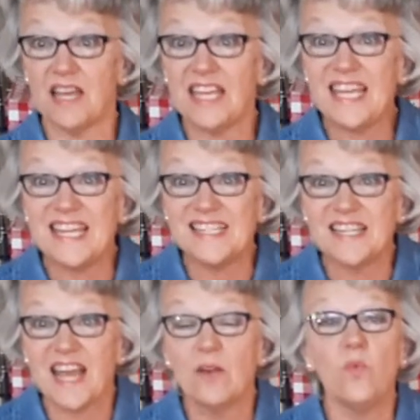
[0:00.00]
eat
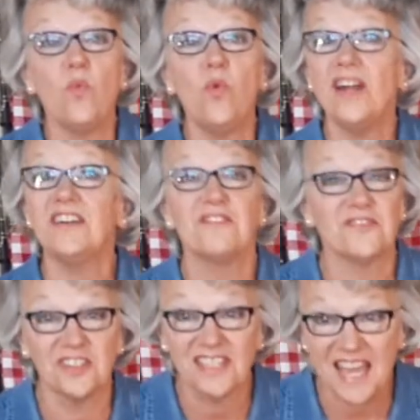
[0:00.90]
and
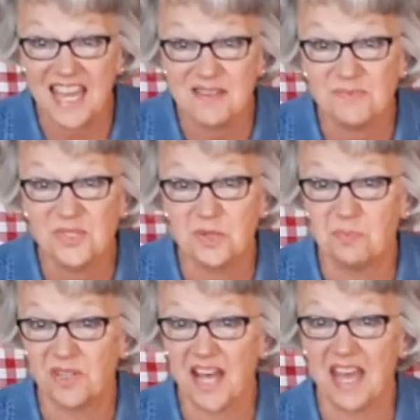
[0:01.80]
wonderful games to
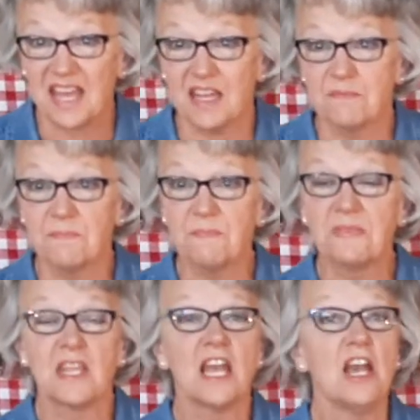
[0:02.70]
play.
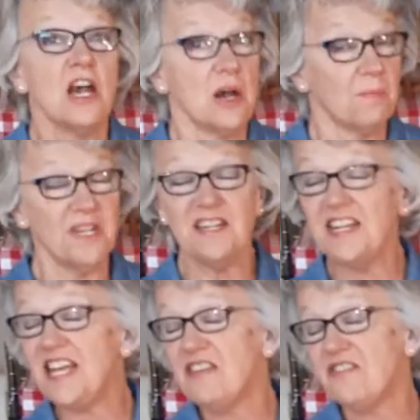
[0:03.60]

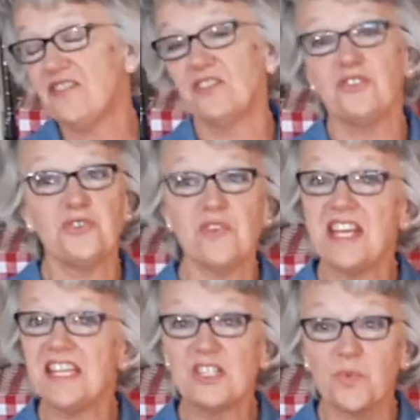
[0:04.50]
Beneath the
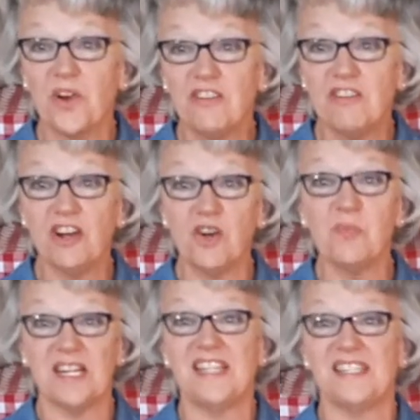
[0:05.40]
trees where
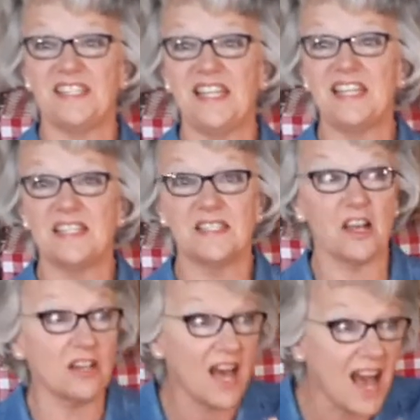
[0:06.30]
nobody sees,
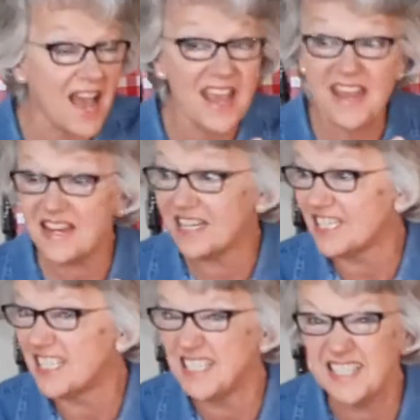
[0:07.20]
they'll hide
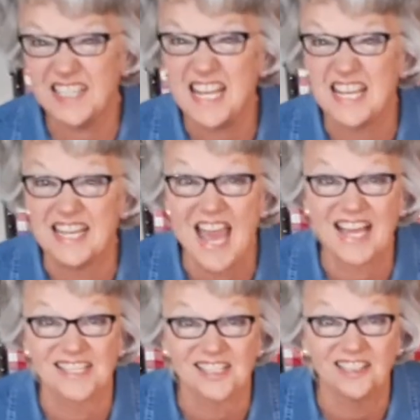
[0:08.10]
and seek
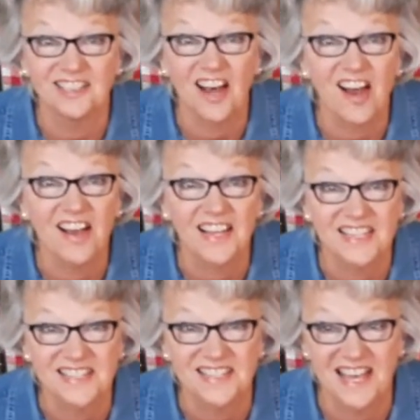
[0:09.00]
as long
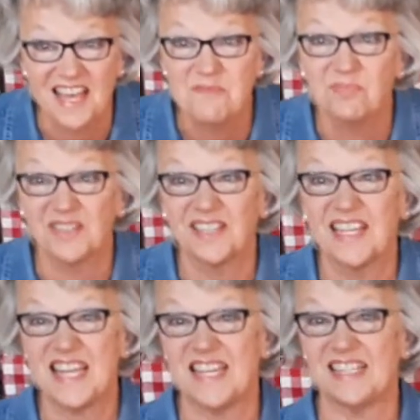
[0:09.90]
as they
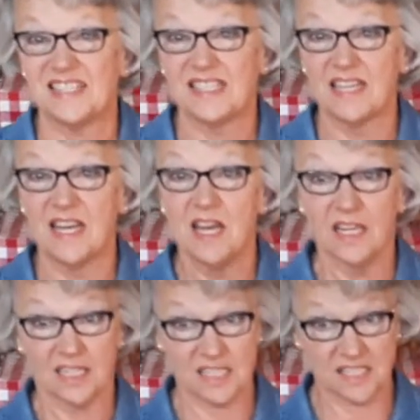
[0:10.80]
please,
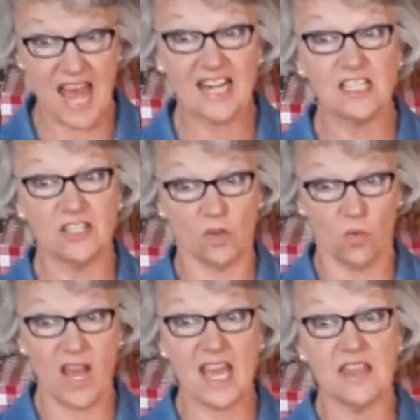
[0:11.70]
'cause that's the
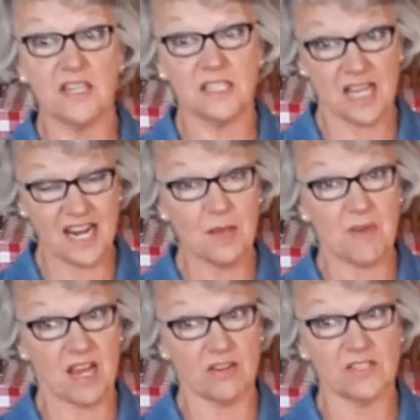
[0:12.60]
way the teddy
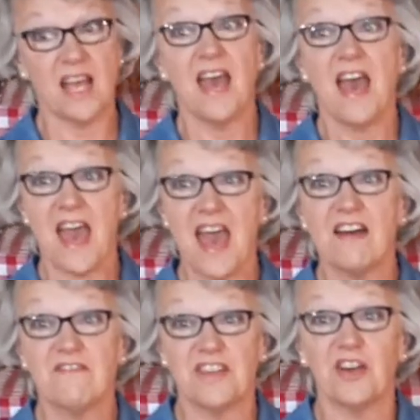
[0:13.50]
bears
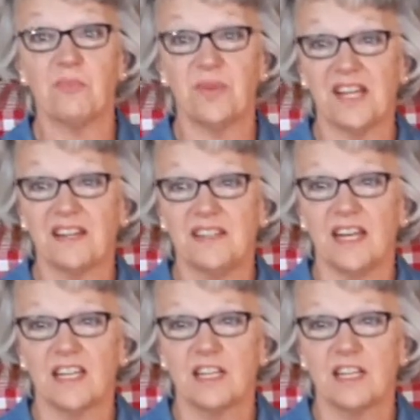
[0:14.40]
have their picnic.